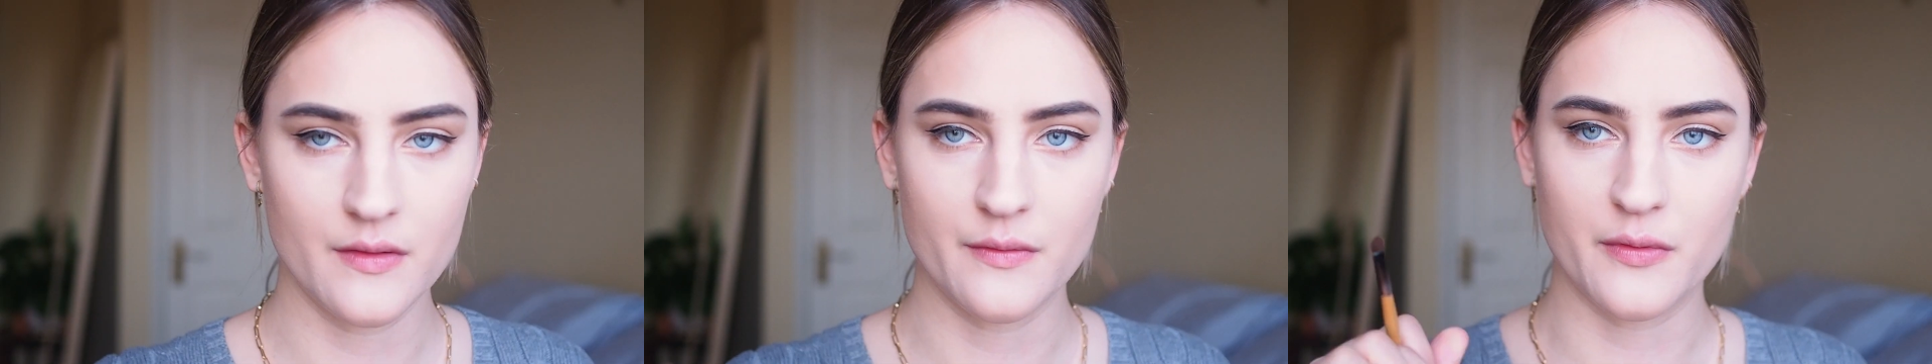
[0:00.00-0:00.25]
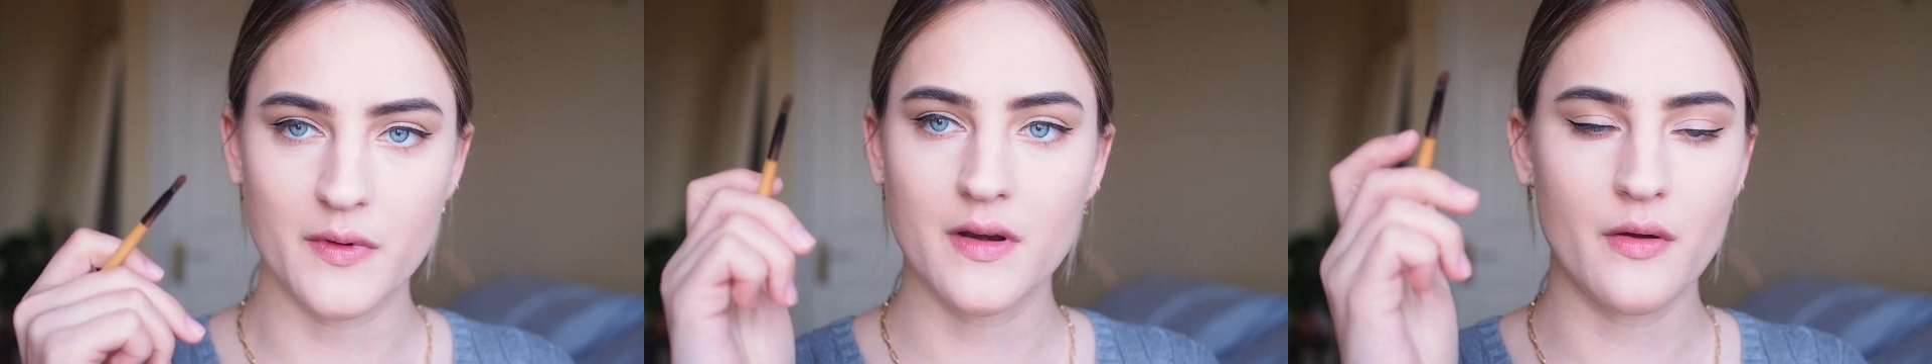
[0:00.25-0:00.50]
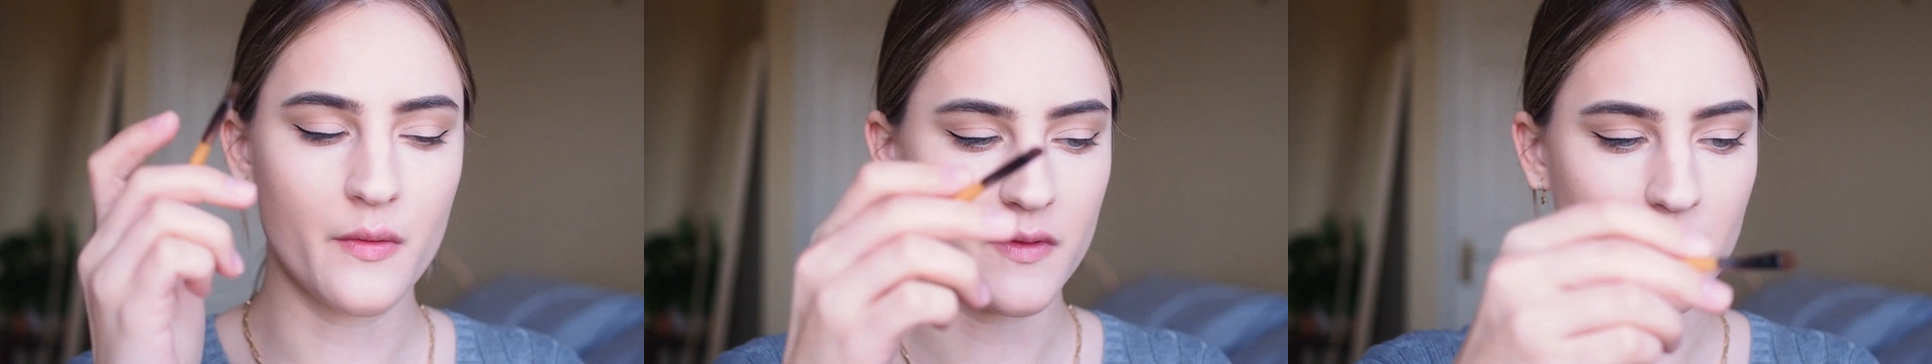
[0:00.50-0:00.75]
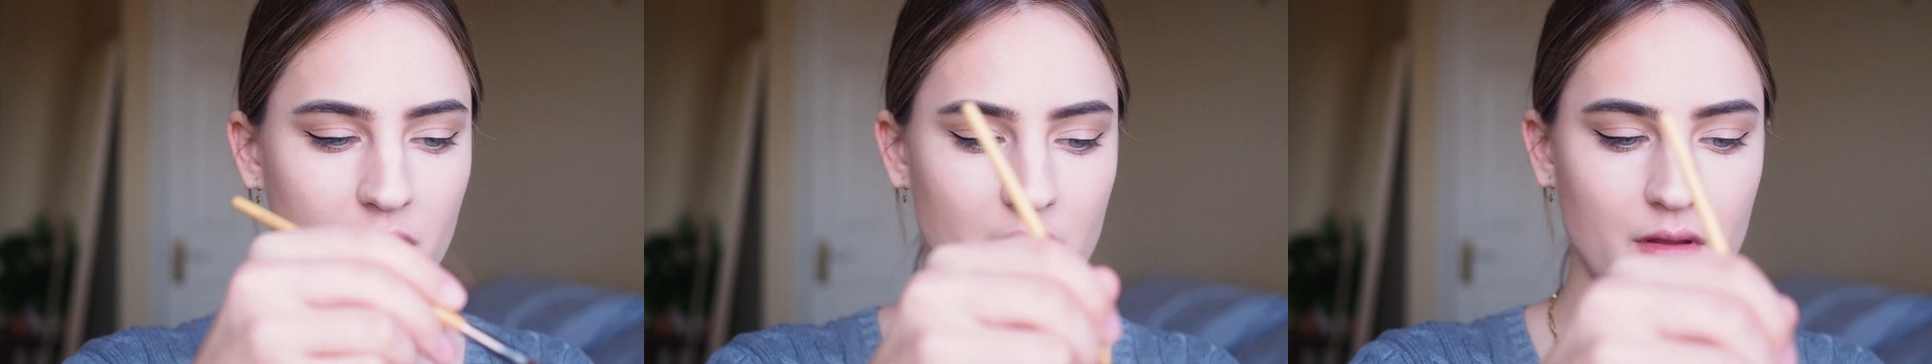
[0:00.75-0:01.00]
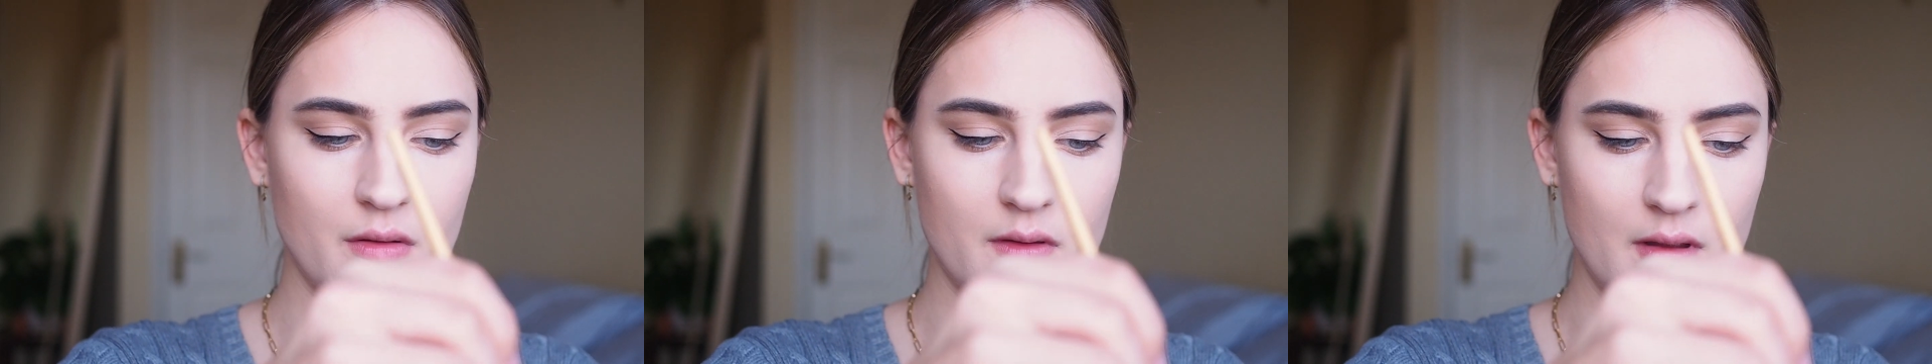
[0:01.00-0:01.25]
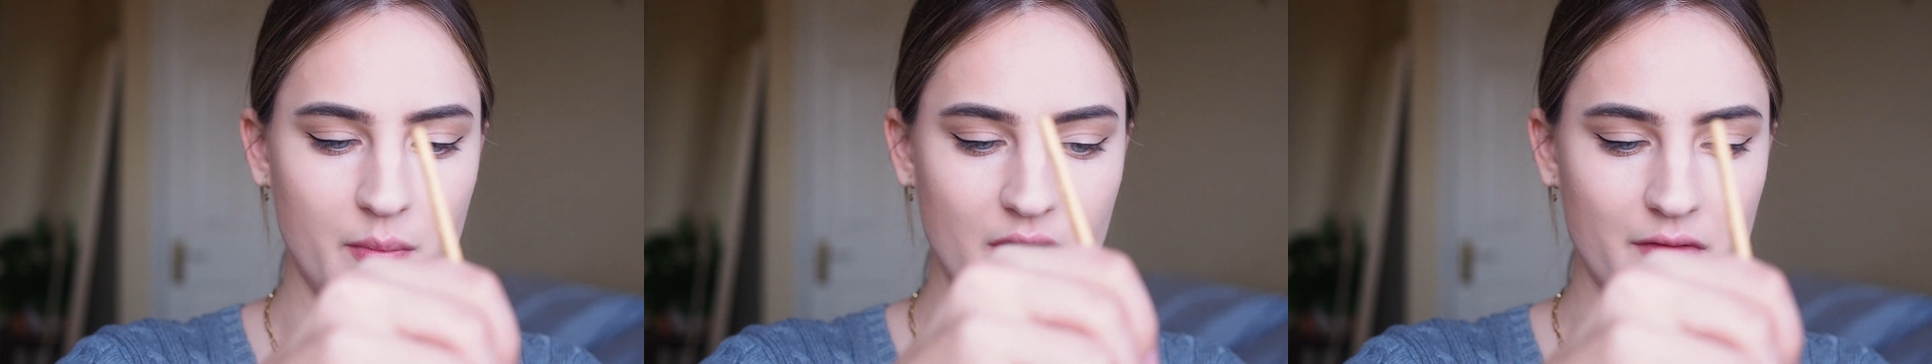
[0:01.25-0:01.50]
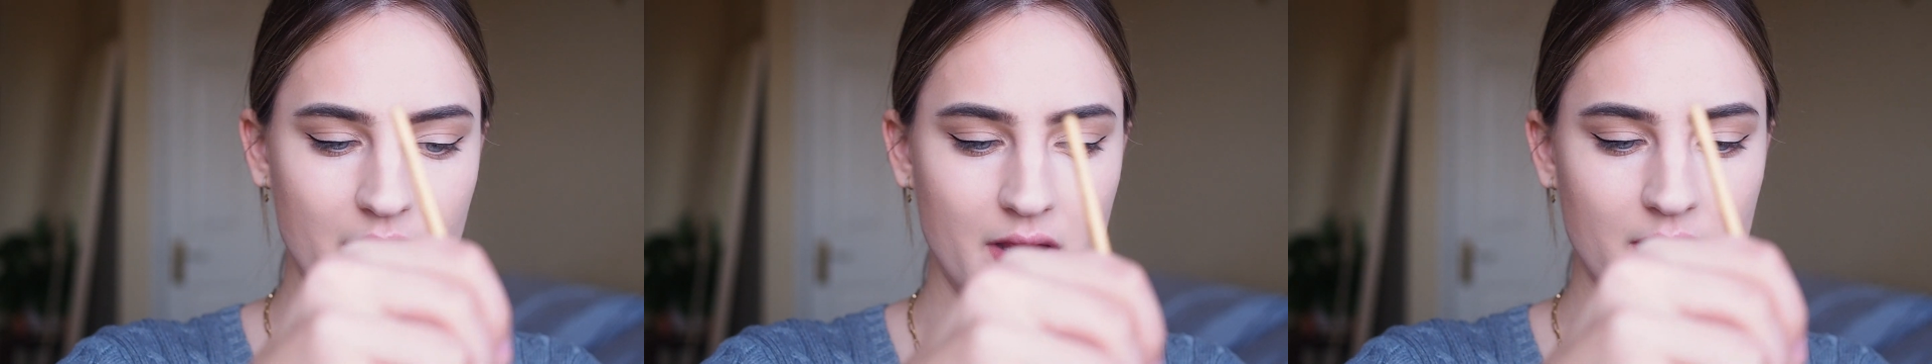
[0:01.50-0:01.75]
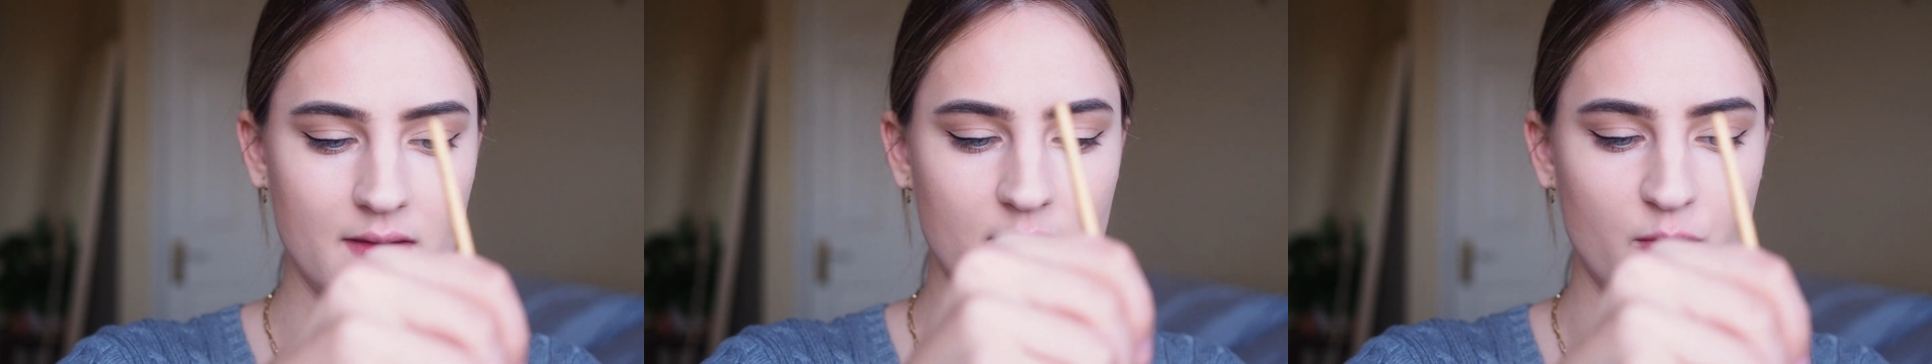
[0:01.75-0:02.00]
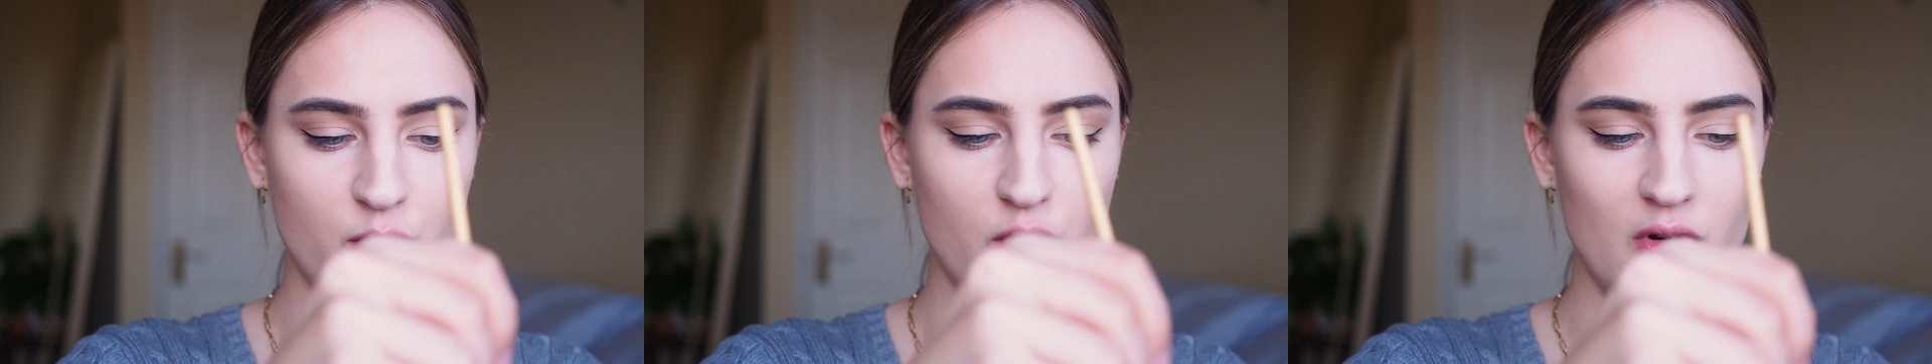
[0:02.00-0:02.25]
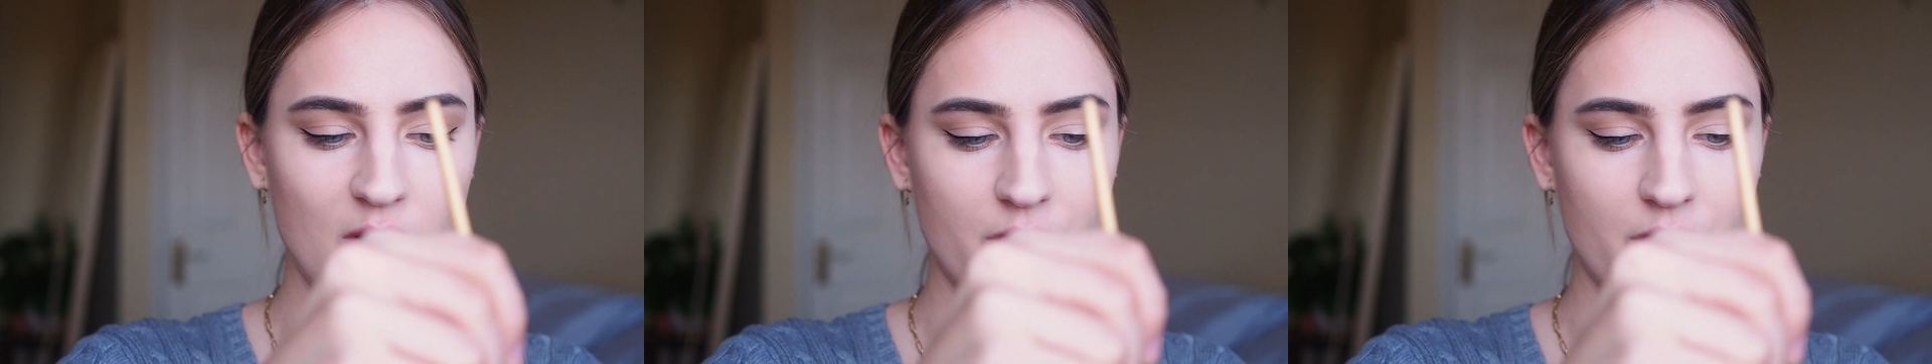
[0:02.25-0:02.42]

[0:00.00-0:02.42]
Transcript: For the nose, I'm going to use a bit of a smaller